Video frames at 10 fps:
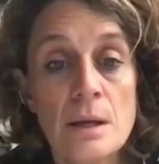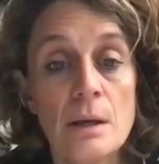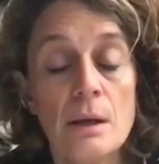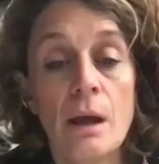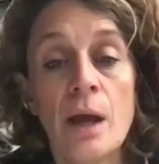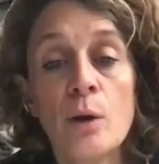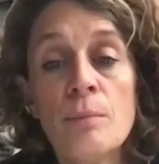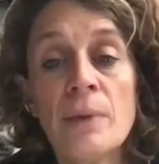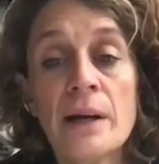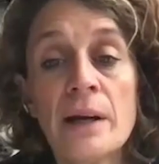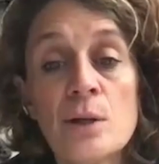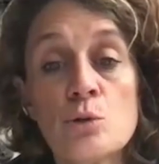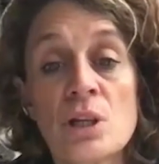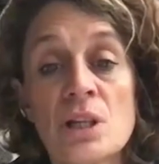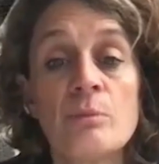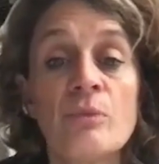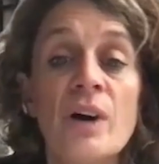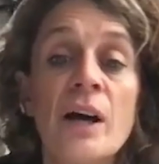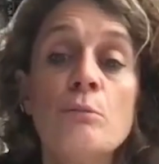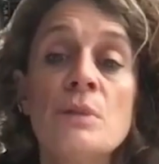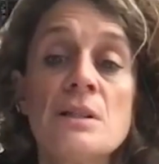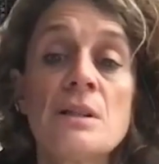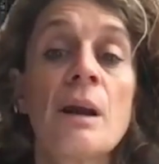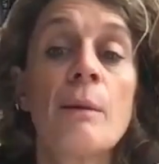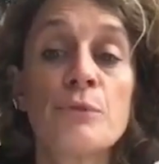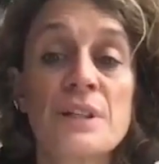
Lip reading: As communists, we have the duty to contribute